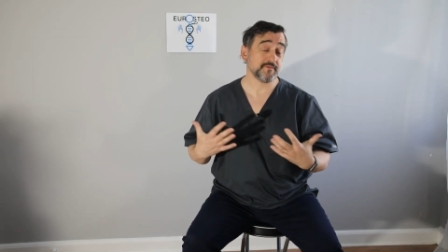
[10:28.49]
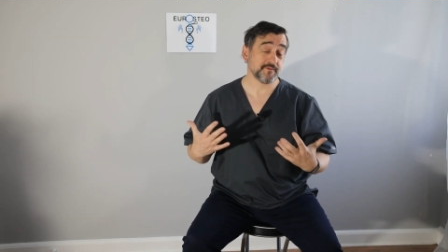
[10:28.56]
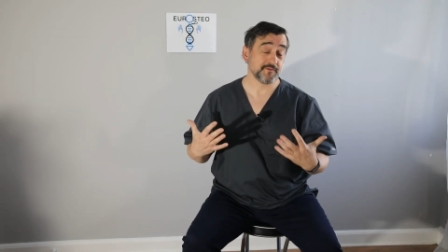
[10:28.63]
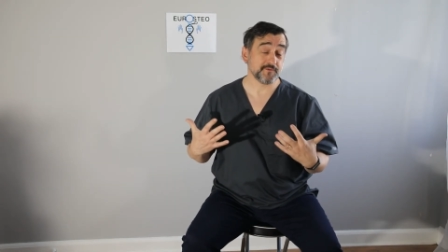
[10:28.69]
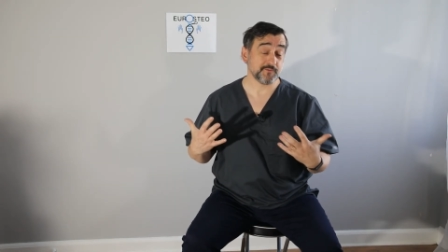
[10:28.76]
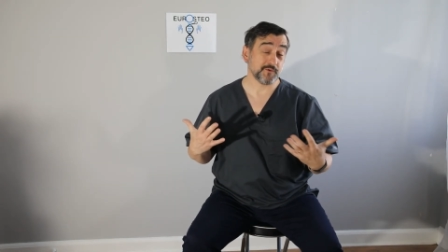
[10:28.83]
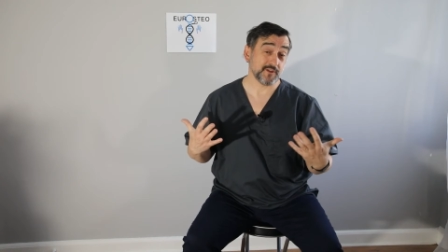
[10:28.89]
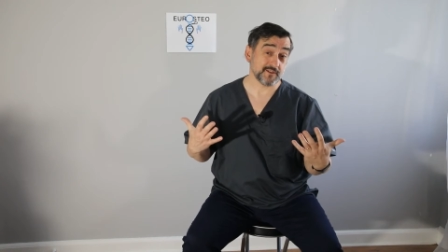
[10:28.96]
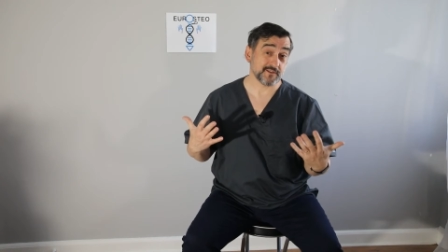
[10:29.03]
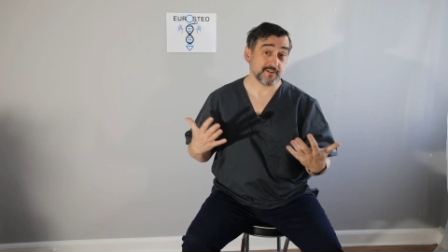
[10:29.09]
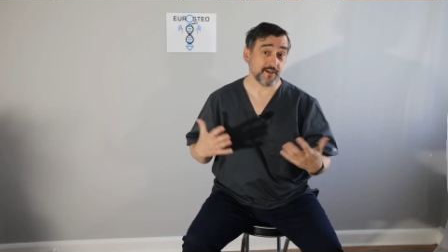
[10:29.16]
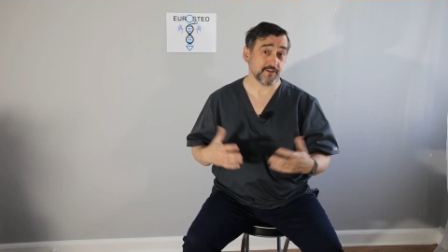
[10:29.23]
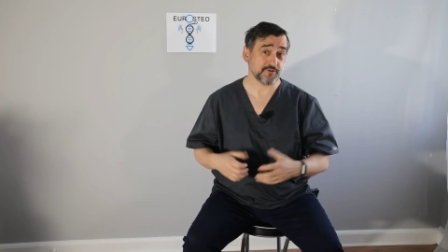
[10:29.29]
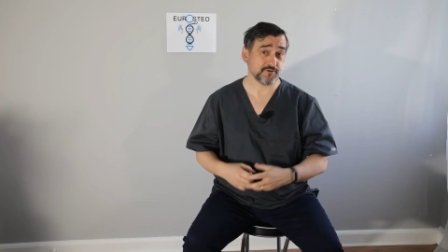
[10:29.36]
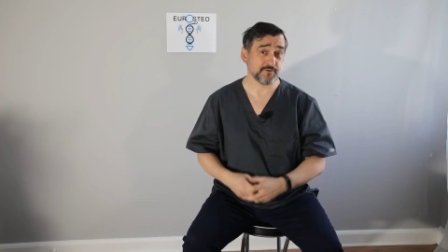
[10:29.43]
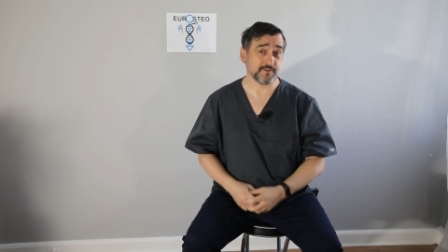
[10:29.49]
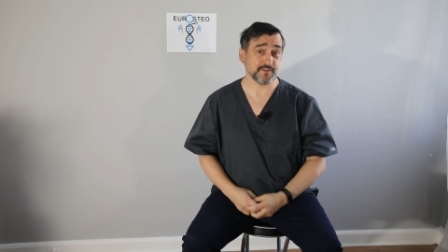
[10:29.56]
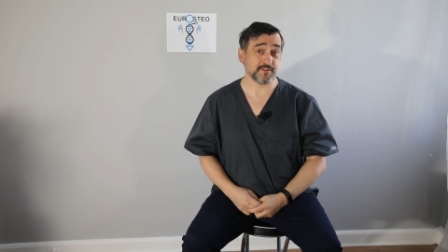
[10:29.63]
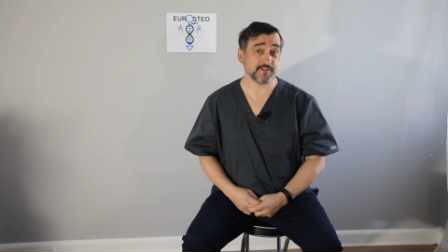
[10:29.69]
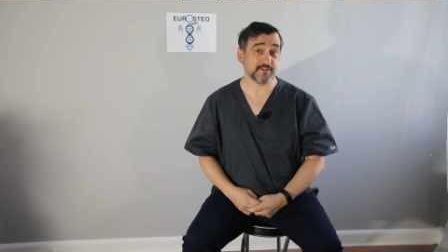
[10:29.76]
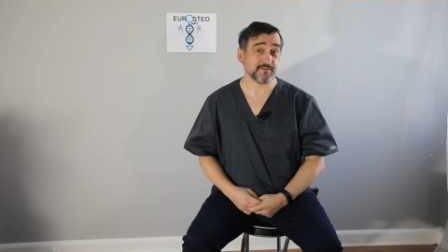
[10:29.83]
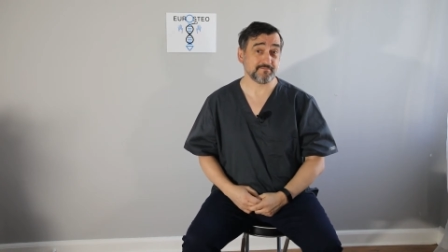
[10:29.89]
what
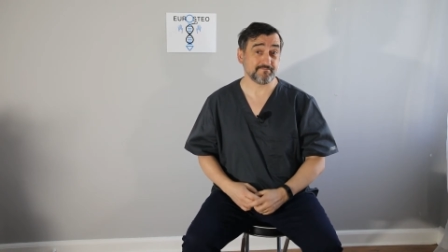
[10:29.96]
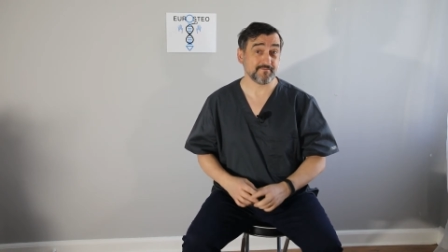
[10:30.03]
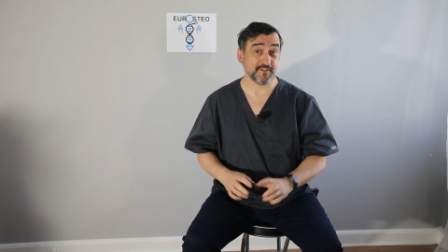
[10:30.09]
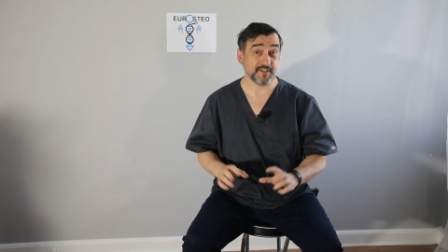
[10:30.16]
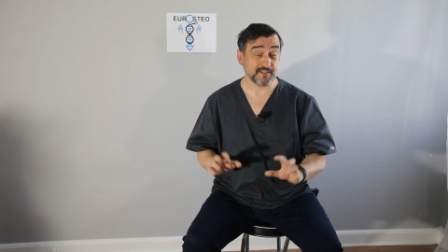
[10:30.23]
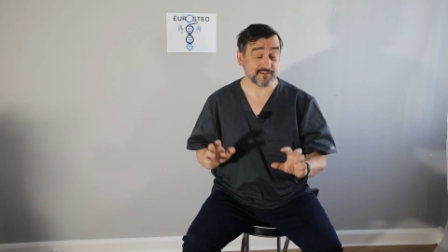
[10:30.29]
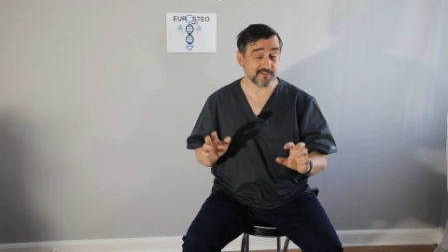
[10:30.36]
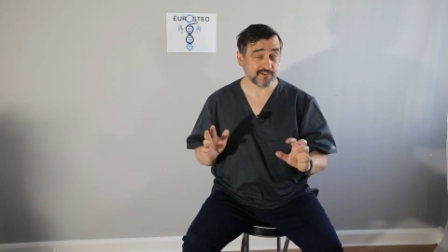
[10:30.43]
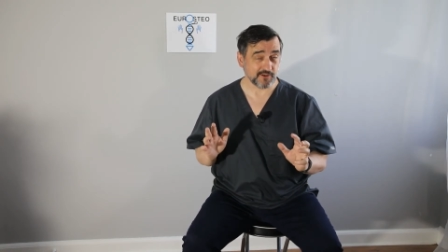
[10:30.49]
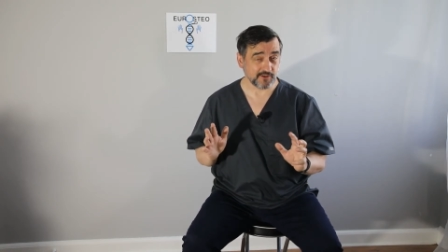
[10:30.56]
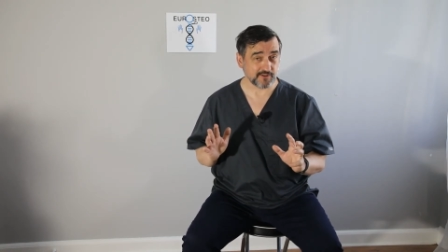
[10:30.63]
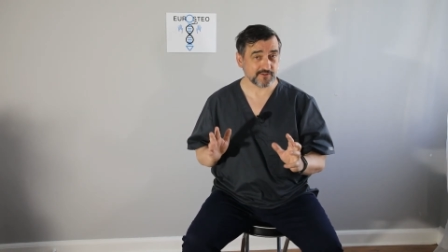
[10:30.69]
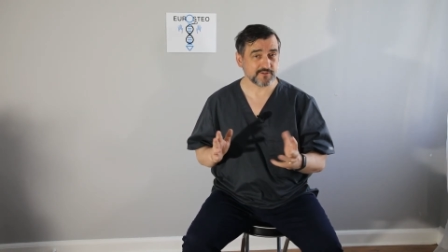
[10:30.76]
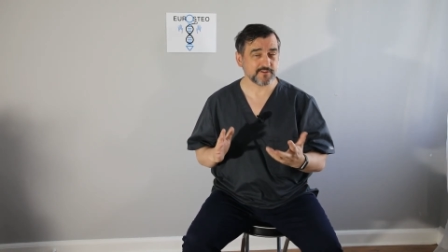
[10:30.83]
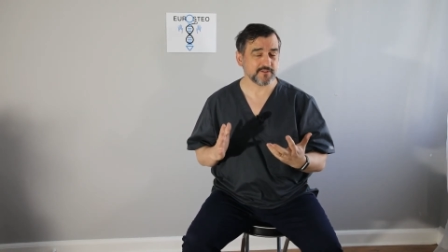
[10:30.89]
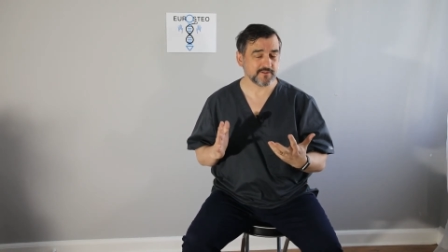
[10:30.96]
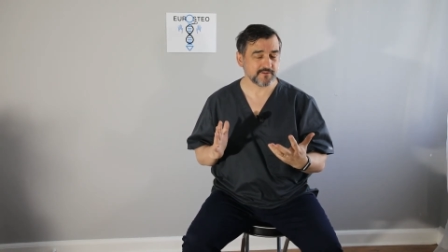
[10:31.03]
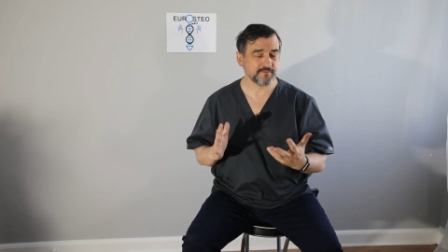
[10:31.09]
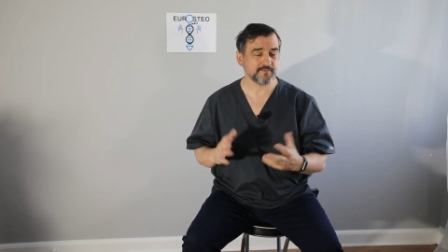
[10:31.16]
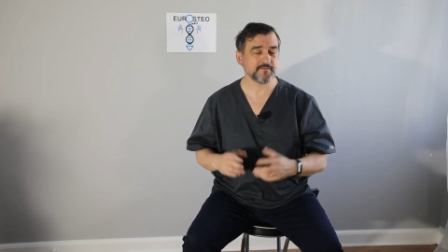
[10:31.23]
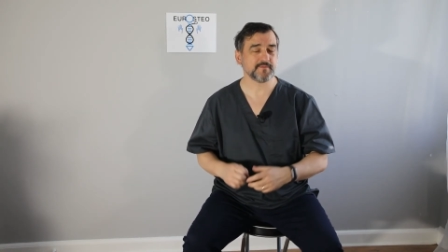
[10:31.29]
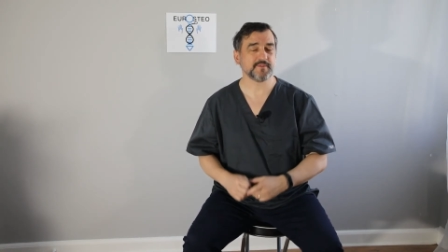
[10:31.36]
actually it
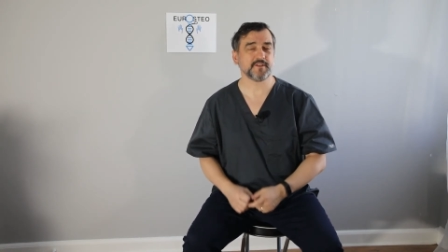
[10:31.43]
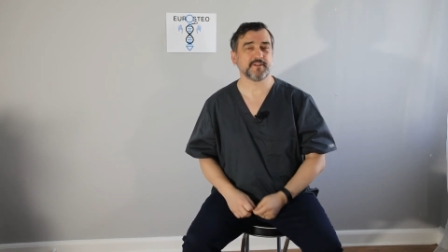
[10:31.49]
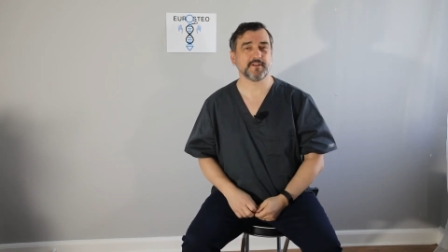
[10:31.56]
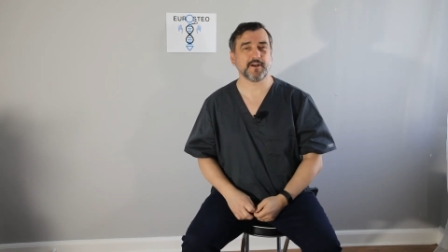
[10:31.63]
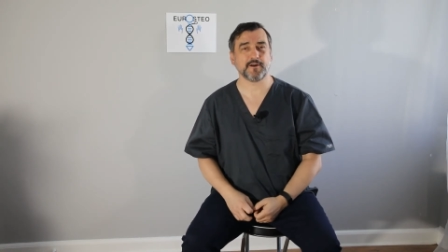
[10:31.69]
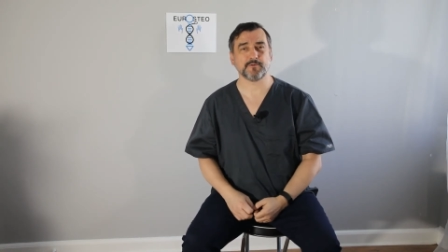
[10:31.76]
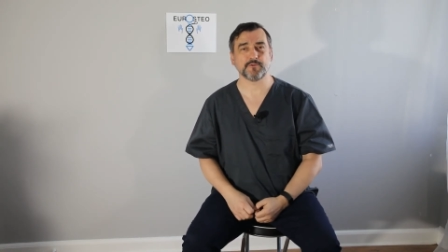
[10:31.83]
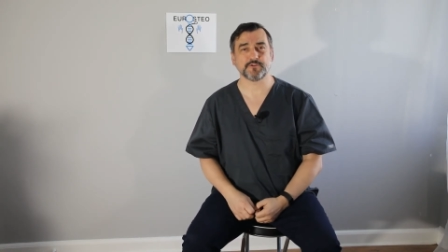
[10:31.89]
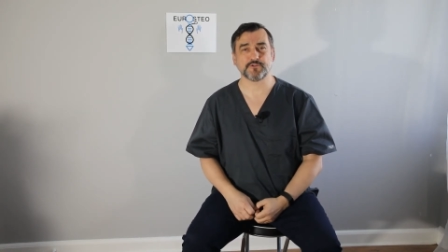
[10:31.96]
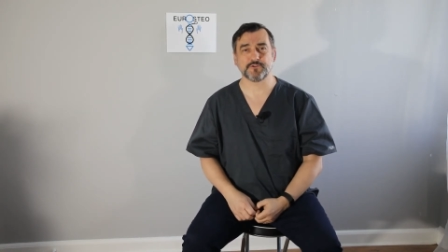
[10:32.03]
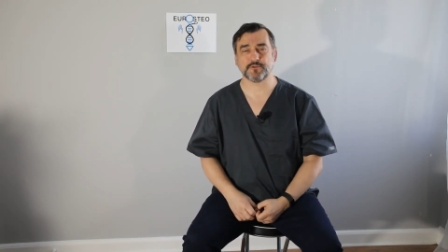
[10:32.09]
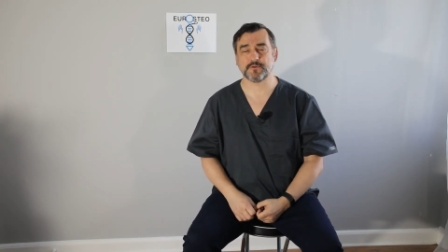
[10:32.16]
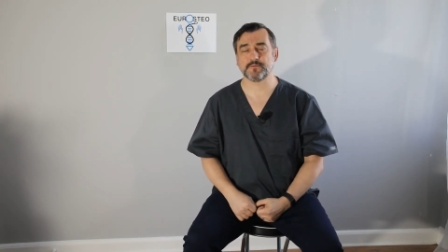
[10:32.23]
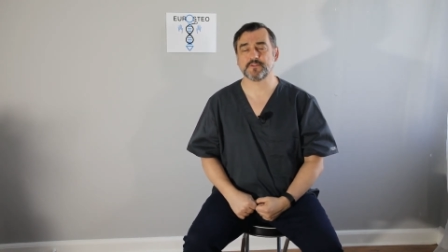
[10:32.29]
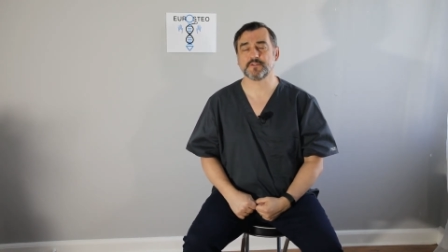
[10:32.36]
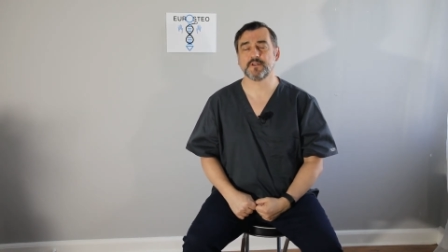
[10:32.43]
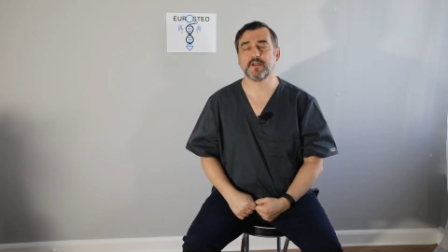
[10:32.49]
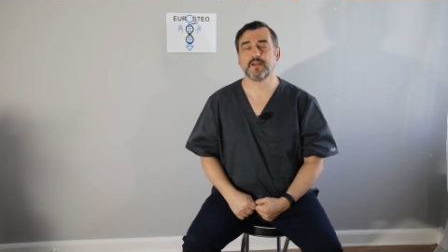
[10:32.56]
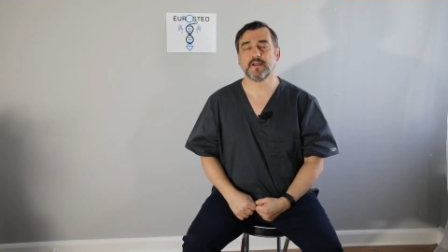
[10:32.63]
does in our terms,